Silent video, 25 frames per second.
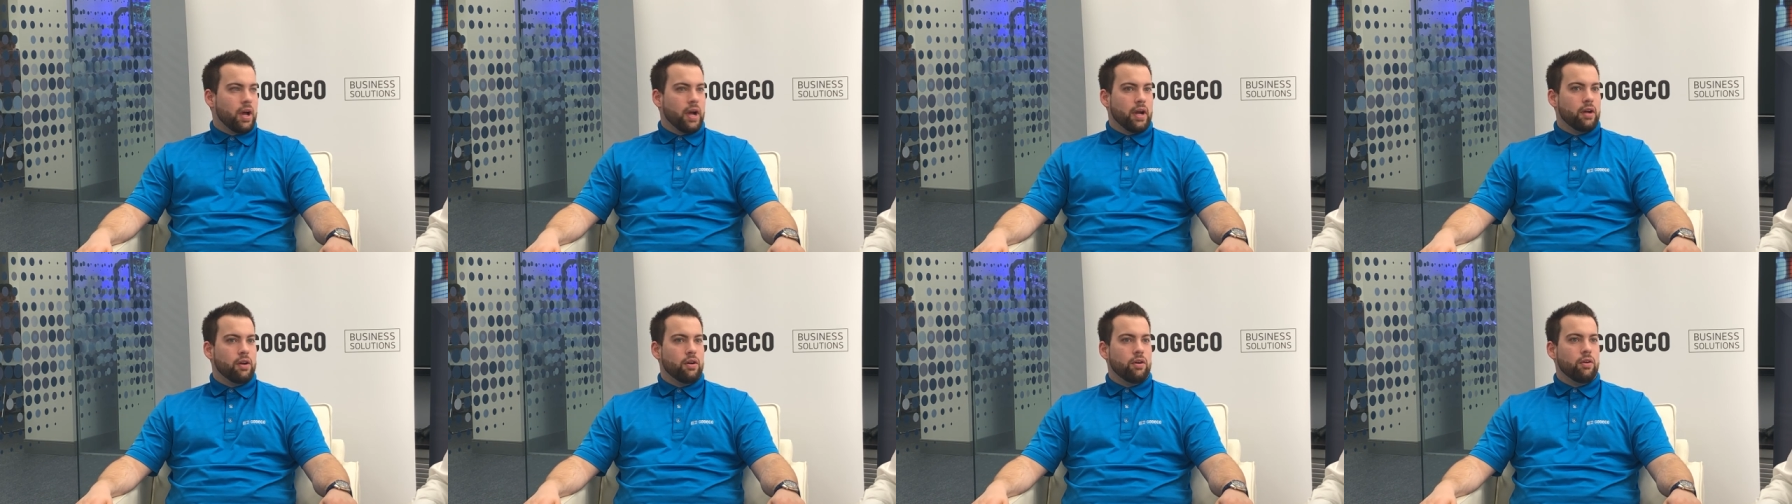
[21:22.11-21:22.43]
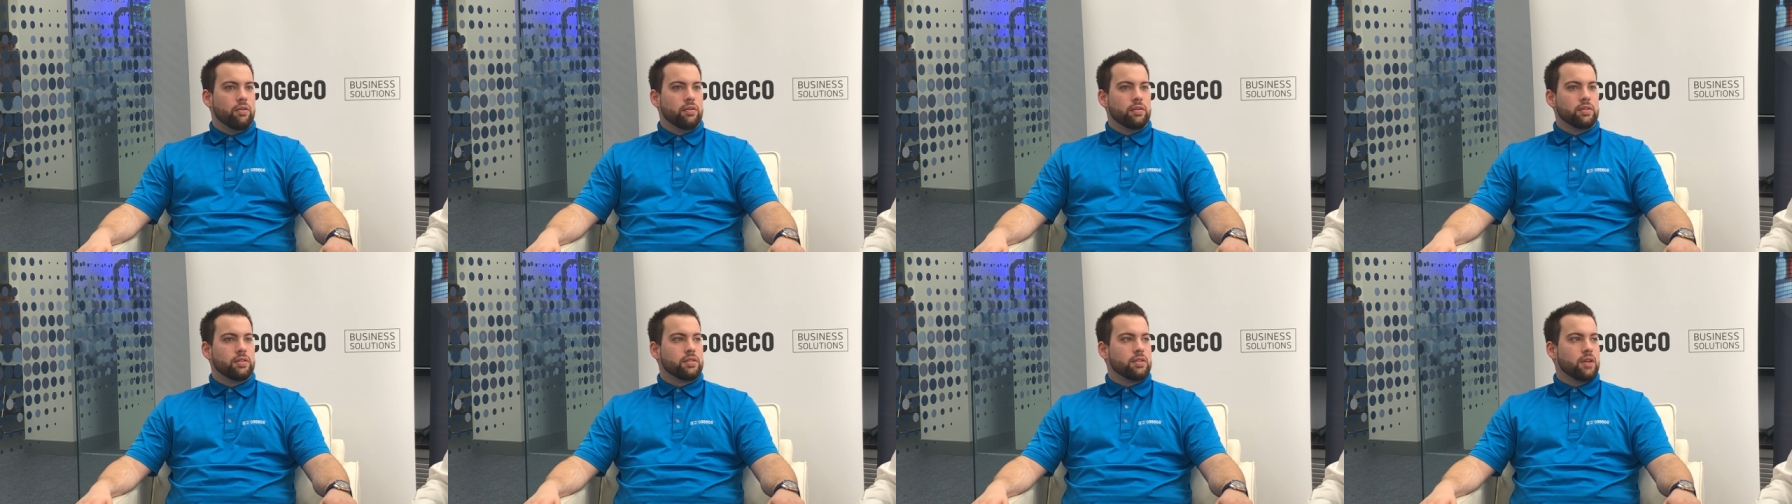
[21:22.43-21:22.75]
I can
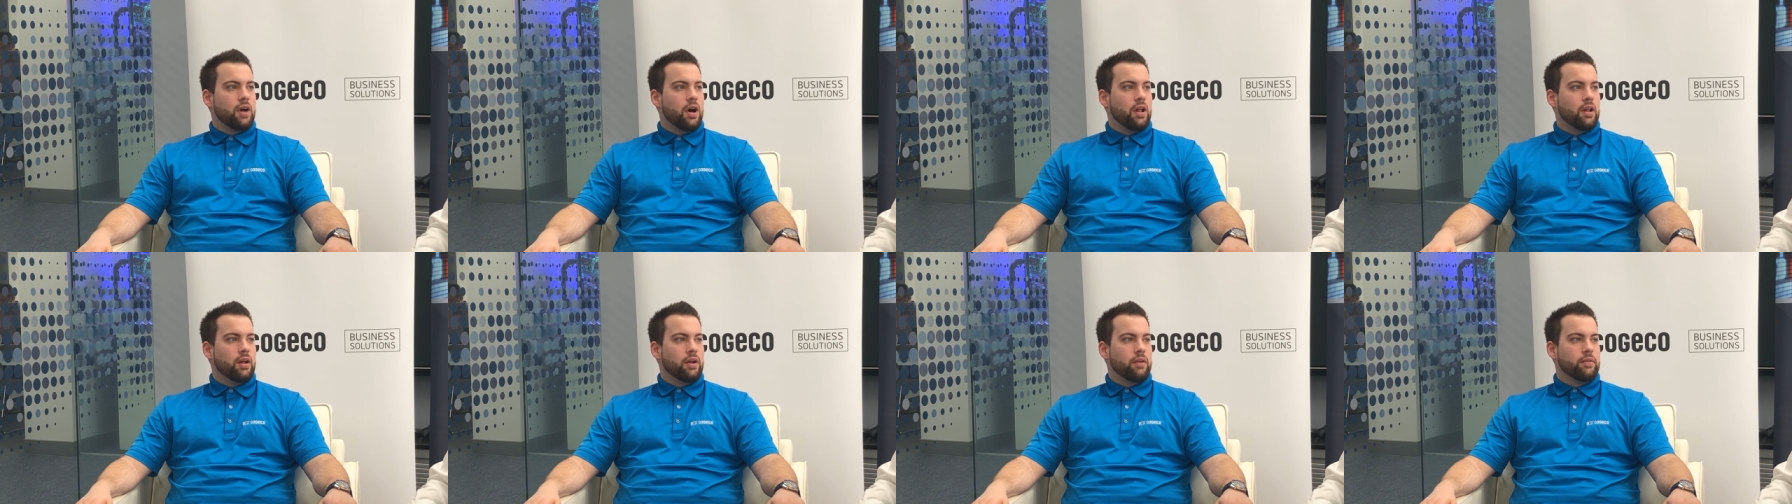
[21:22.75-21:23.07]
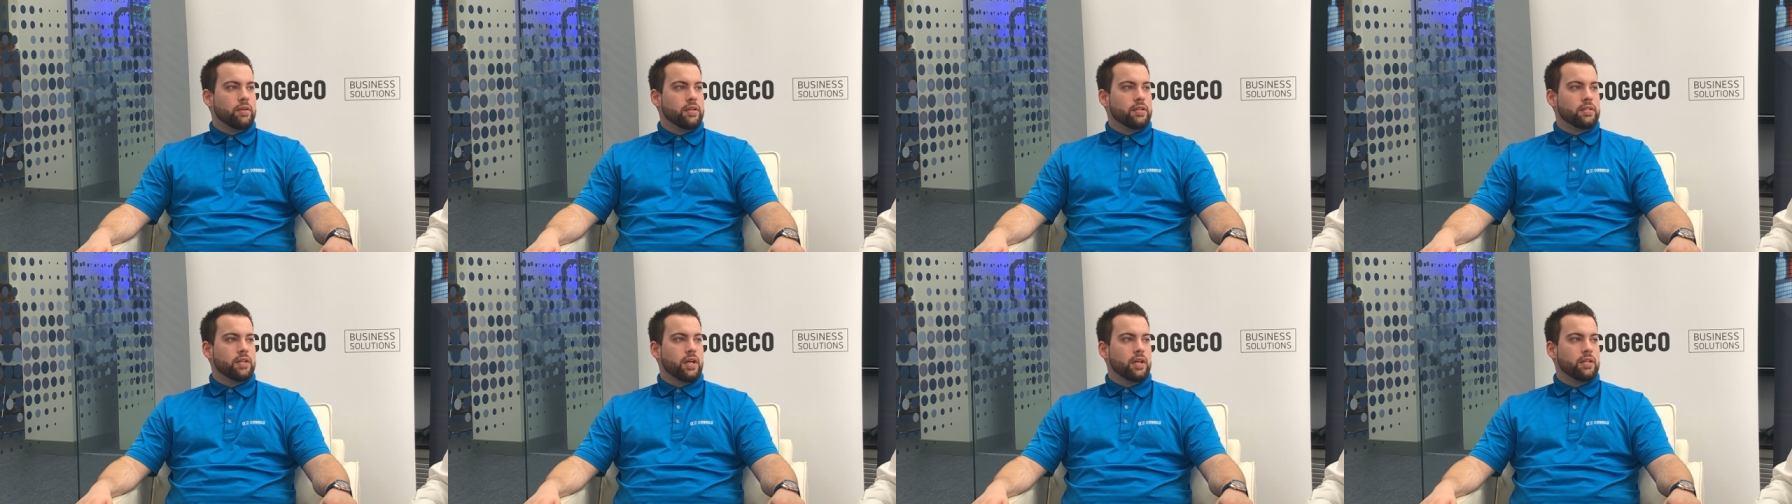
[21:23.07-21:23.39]
go install it
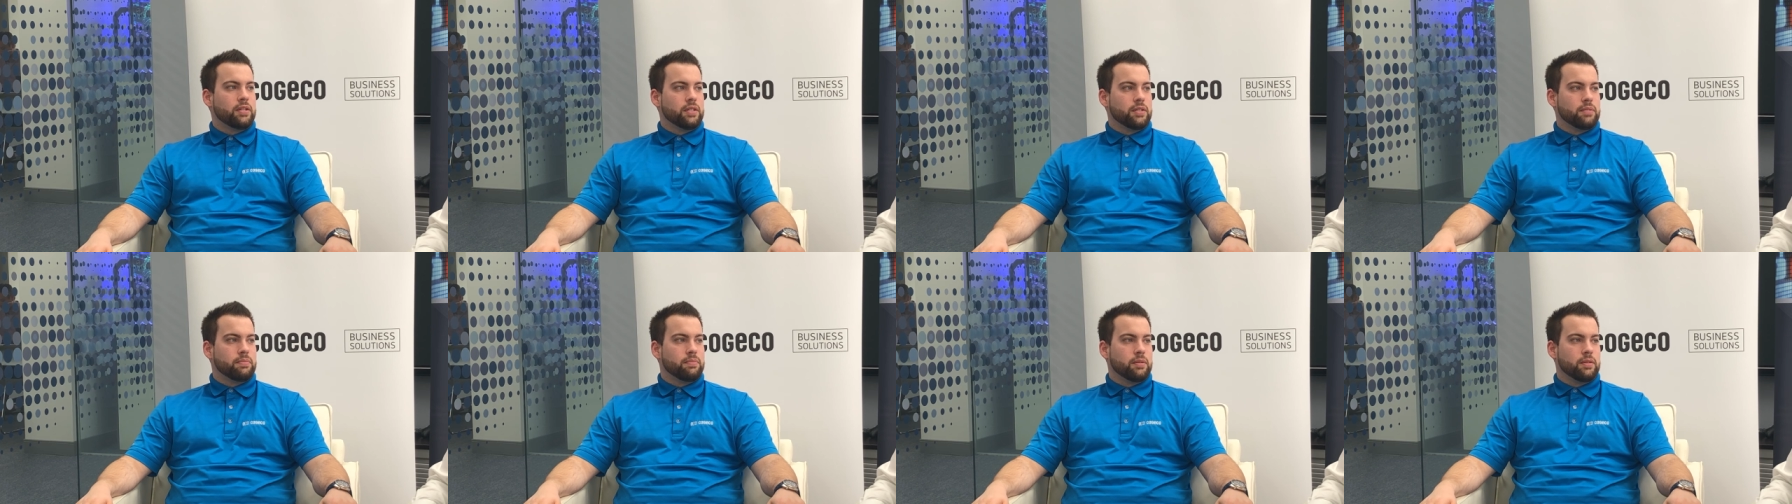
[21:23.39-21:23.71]
and reset this